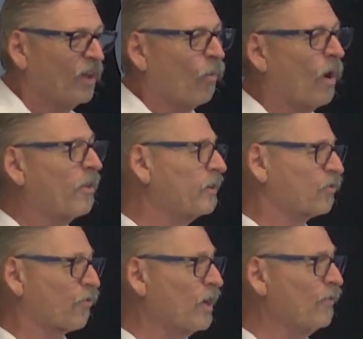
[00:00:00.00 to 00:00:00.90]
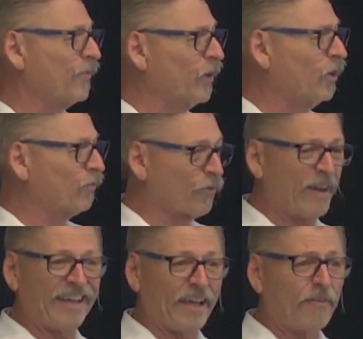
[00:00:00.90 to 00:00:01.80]
Whether it's free food, free
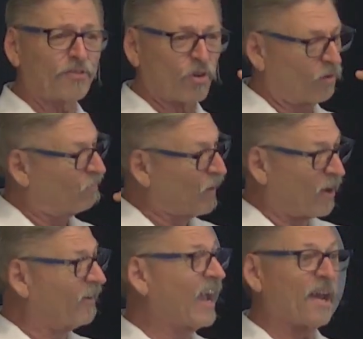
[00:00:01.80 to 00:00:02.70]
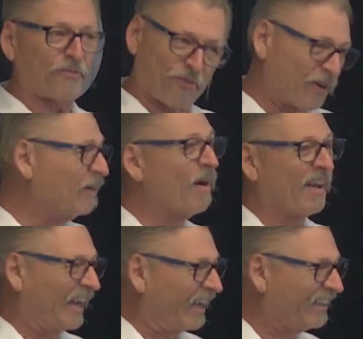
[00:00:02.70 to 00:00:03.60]
gifts, or better yet, free
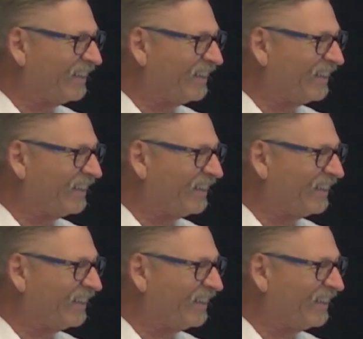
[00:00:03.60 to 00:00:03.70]
money.